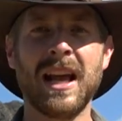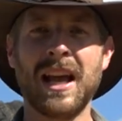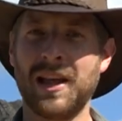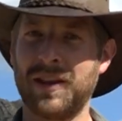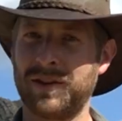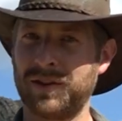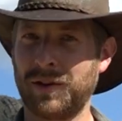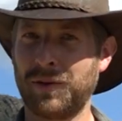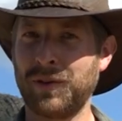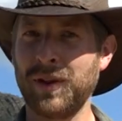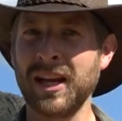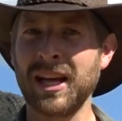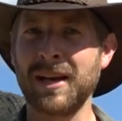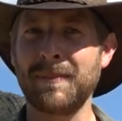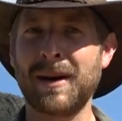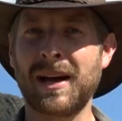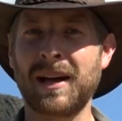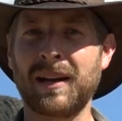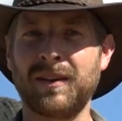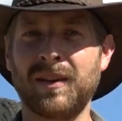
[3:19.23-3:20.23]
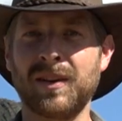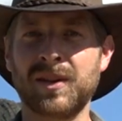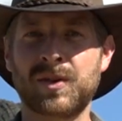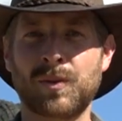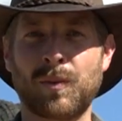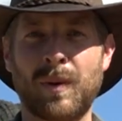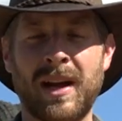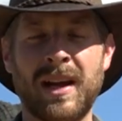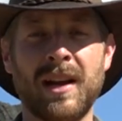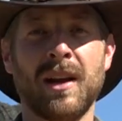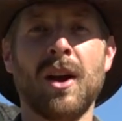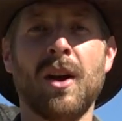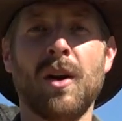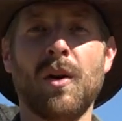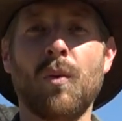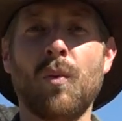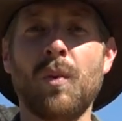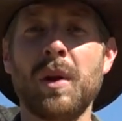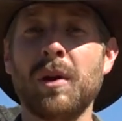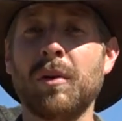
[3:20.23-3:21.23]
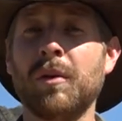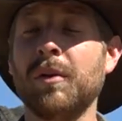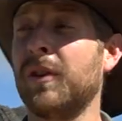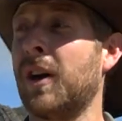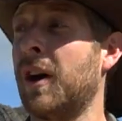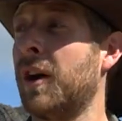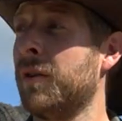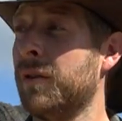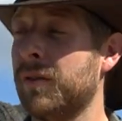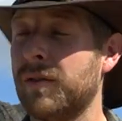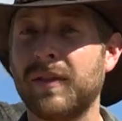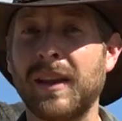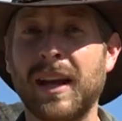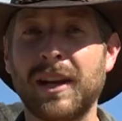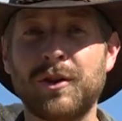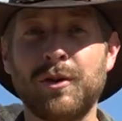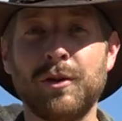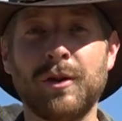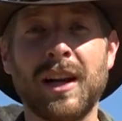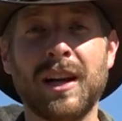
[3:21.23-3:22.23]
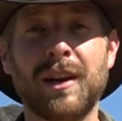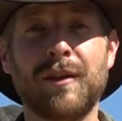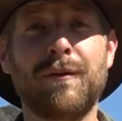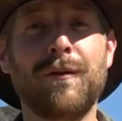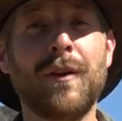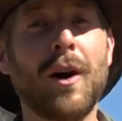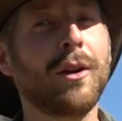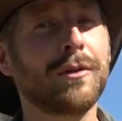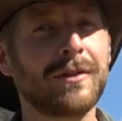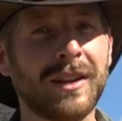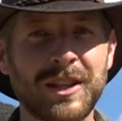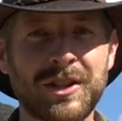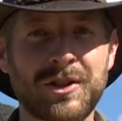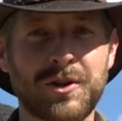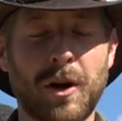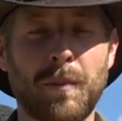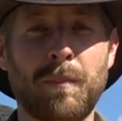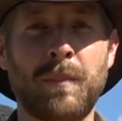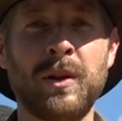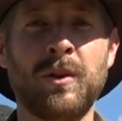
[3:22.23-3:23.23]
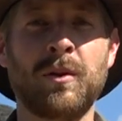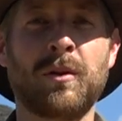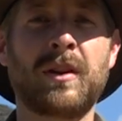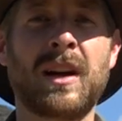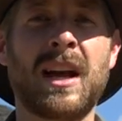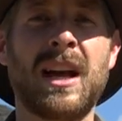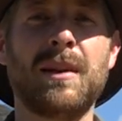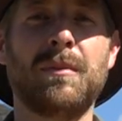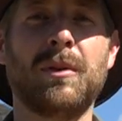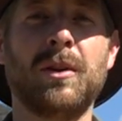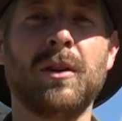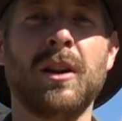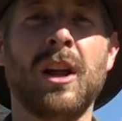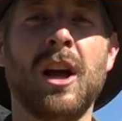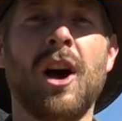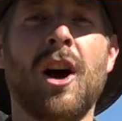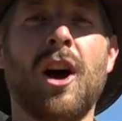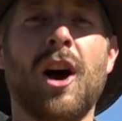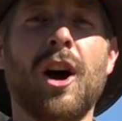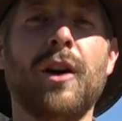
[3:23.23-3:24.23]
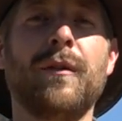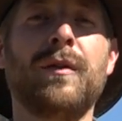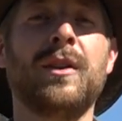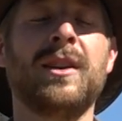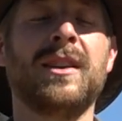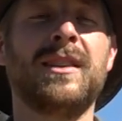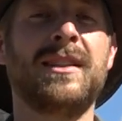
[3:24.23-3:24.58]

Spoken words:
So think about it this way. We all know that you get a voltage drop in your cable over a